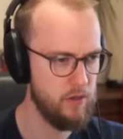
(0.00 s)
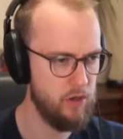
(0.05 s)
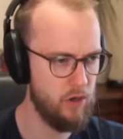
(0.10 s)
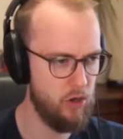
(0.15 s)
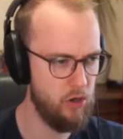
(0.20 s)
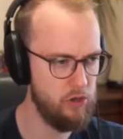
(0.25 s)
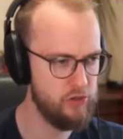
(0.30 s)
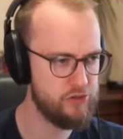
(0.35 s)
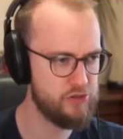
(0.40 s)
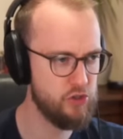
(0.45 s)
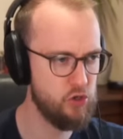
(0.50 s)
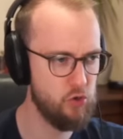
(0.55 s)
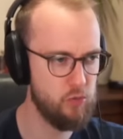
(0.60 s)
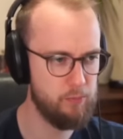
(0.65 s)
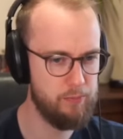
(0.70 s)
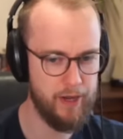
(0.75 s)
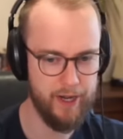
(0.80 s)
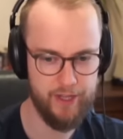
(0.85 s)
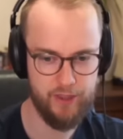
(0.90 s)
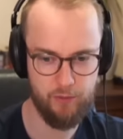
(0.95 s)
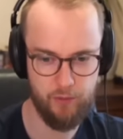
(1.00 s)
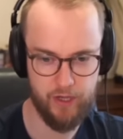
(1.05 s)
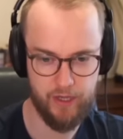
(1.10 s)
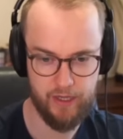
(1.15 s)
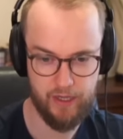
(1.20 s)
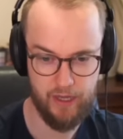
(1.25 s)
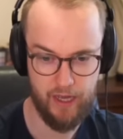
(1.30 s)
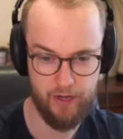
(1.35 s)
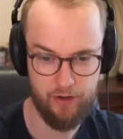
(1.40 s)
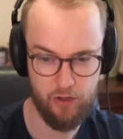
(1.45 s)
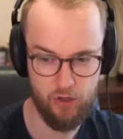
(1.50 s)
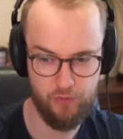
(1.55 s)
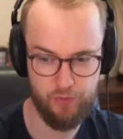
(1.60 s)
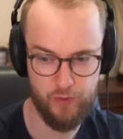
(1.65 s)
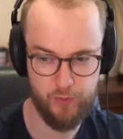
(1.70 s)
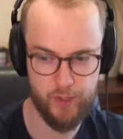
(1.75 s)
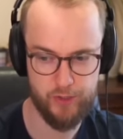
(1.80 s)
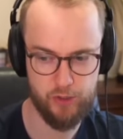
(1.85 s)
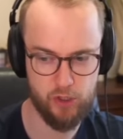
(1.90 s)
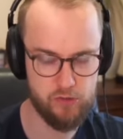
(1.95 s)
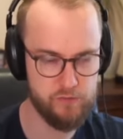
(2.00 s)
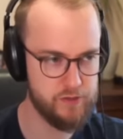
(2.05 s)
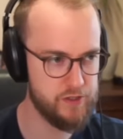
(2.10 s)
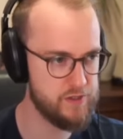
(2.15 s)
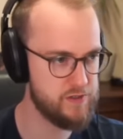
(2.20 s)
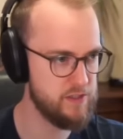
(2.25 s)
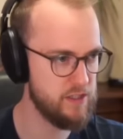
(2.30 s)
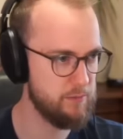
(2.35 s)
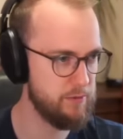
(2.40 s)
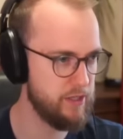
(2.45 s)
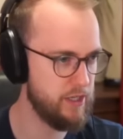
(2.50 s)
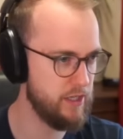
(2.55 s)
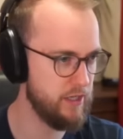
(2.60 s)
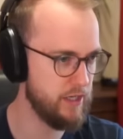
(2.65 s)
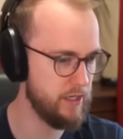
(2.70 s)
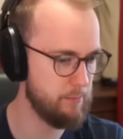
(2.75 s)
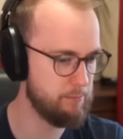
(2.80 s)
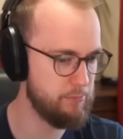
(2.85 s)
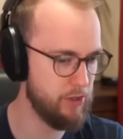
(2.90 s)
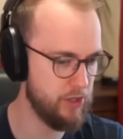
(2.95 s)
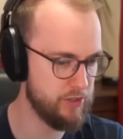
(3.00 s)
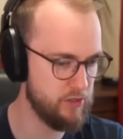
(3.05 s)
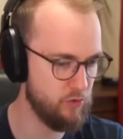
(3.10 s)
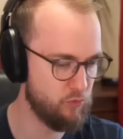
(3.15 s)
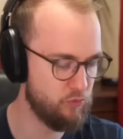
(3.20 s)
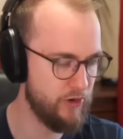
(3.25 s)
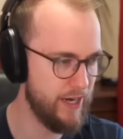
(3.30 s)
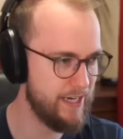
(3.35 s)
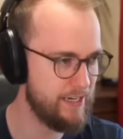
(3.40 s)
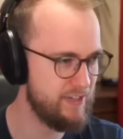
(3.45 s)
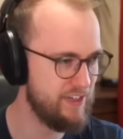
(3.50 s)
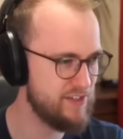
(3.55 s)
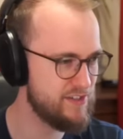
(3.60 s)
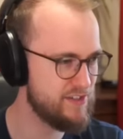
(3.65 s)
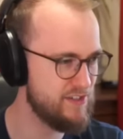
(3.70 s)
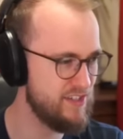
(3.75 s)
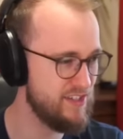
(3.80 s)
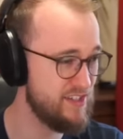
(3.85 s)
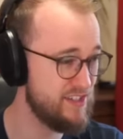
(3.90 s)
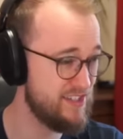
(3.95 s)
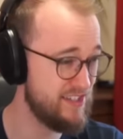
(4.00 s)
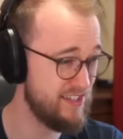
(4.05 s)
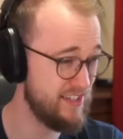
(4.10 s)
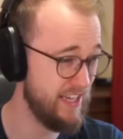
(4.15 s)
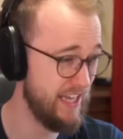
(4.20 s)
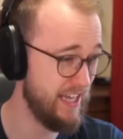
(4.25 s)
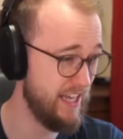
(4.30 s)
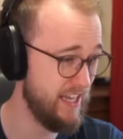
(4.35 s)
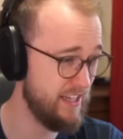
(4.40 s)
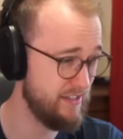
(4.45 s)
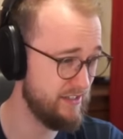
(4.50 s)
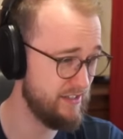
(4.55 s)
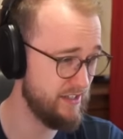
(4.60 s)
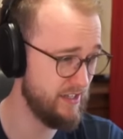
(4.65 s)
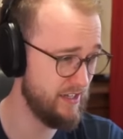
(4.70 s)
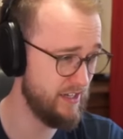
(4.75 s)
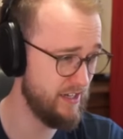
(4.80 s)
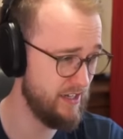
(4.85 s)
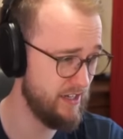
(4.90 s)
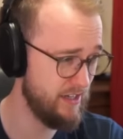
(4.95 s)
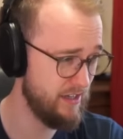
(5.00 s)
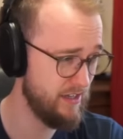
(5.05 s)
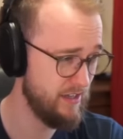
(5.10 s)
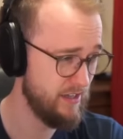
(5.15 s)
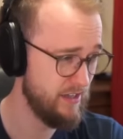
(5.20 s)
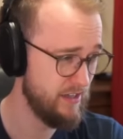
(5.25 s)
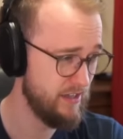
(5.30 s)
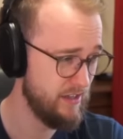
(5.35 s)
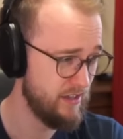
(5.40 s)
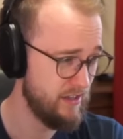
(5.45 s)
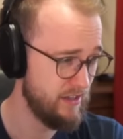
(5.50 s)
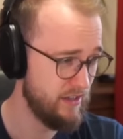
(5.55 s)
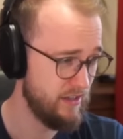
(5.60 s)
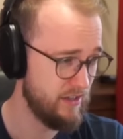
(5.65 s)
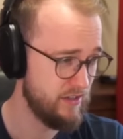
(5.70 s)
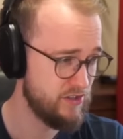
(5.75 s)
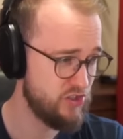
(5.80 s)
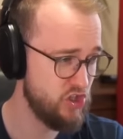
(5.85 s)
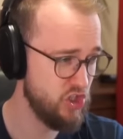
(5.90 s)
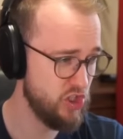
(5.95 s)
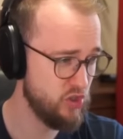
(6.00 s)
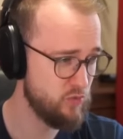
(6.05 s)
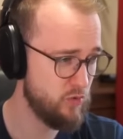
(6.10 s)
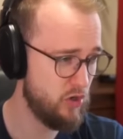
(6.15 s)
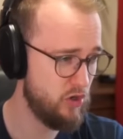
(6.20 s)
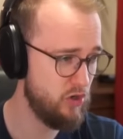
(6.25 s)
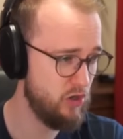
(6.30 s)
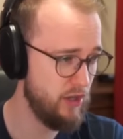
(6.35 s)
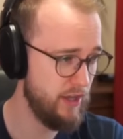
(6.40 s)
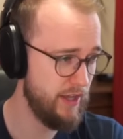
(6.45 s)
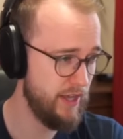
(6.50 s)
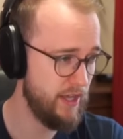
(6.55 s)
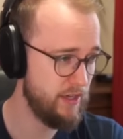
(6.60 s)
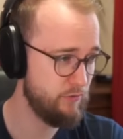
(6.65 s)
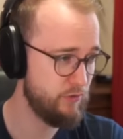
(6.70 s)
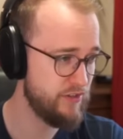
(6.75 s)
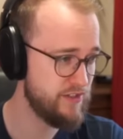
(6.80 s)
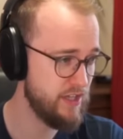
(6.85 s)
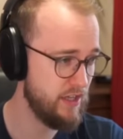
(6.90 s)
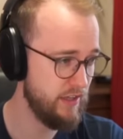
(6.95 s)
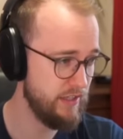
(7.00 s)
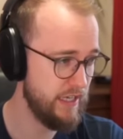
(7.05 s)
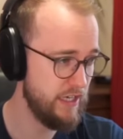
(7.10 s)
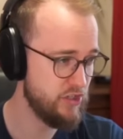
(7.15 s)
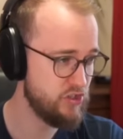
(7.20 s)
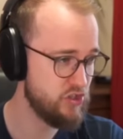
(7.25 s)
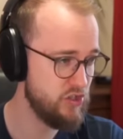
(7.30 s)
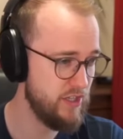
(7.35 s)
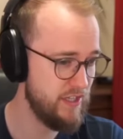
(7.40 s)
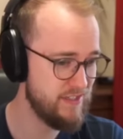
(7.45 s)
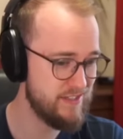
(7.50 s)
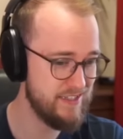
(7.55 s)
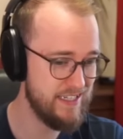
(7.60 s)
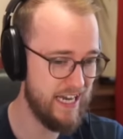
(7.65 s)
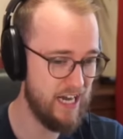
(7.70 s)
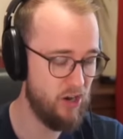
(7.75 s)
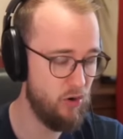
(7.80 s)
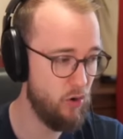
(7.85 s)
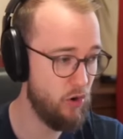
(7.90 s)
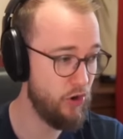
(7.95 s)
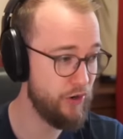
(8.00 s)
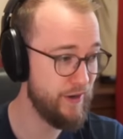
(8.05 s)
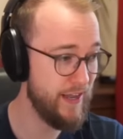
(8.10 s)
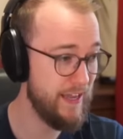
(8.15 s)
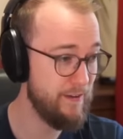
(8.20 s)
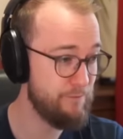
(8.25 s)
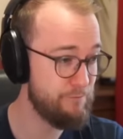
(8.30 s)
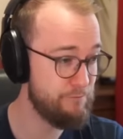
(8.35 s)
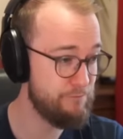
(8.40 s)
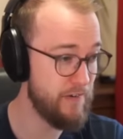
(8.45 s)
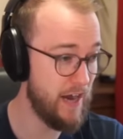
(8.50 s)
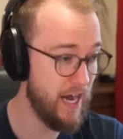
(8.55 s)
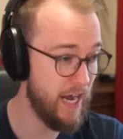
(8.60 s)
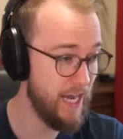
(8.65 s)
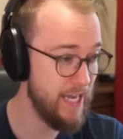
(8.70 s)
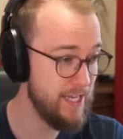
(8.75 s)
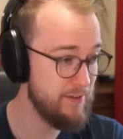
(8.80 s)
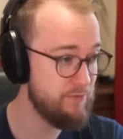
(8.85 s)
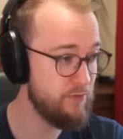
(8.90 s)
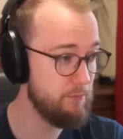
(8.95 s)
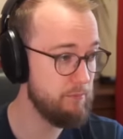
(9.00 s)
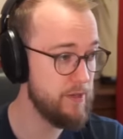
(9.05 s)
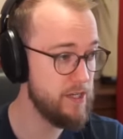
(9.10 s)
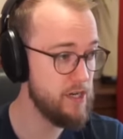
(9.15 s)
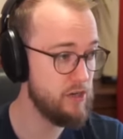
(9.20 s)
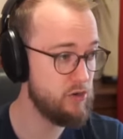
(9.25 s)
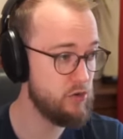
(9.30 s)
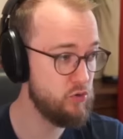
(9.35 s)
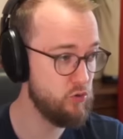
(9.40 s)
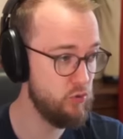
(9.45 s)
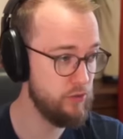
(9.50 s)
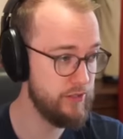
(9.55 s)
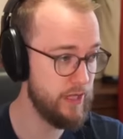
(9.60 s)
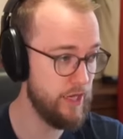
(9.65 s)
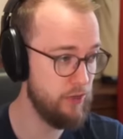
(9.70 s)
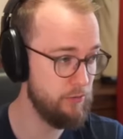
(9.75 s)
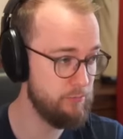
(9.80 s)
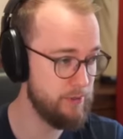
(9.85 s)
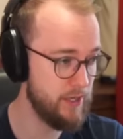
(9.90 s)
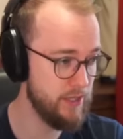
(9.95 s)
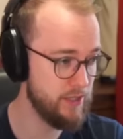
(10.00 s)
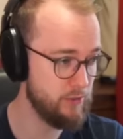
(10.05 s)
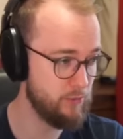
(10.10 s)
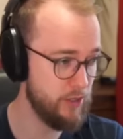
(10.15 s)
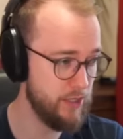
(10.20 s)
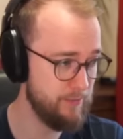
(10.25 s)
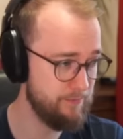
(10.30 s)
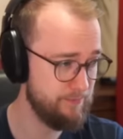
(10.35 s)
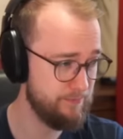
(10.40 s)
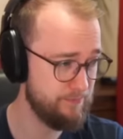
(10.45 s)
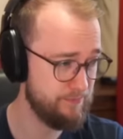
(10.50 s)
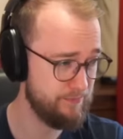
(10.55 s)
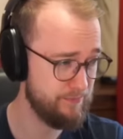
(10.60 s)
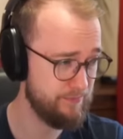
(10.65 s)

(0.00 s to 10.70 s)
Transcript: Also, by the way, I don't know if we went over this in the beginning, but Recklessness and Shield Wall and Retaliation is now on a 5-minute cooldown, by the way.